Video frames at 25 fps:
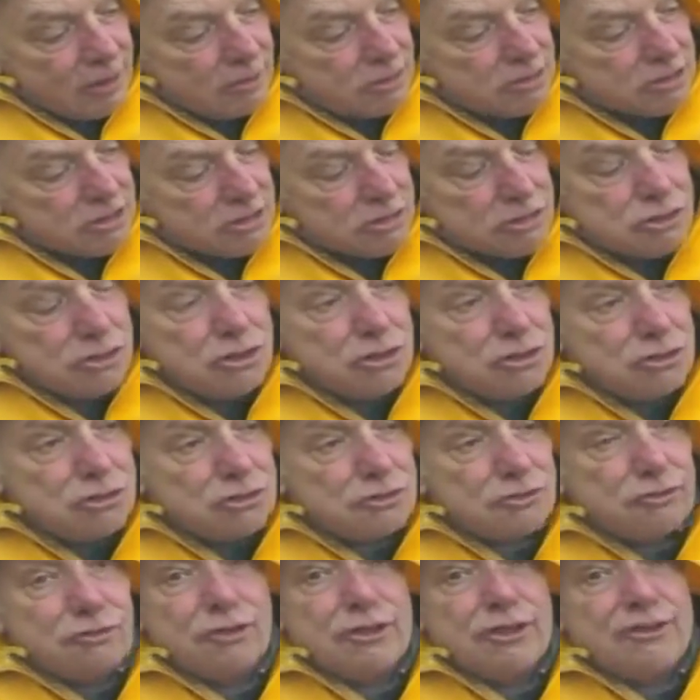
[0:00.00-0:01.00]
which is
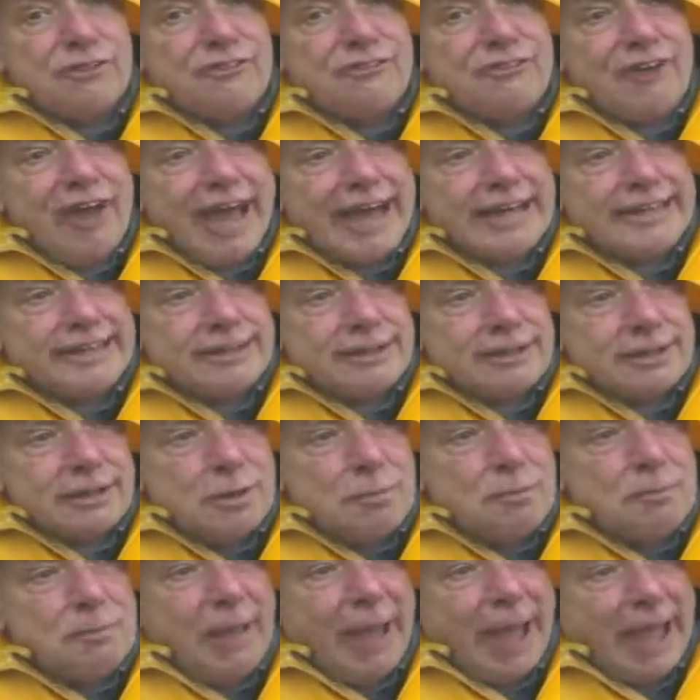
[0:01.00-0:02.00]
used for the fat
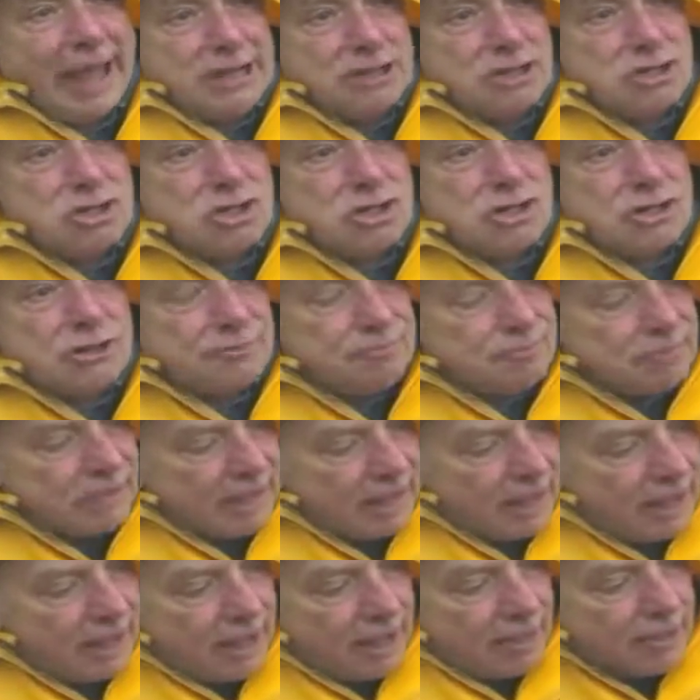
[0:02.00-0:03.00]
patch.
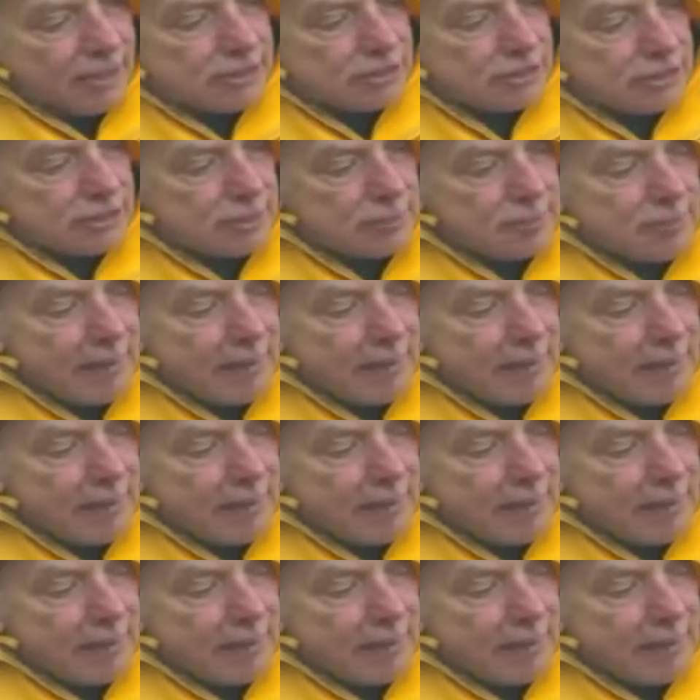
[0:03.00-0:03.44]
This is the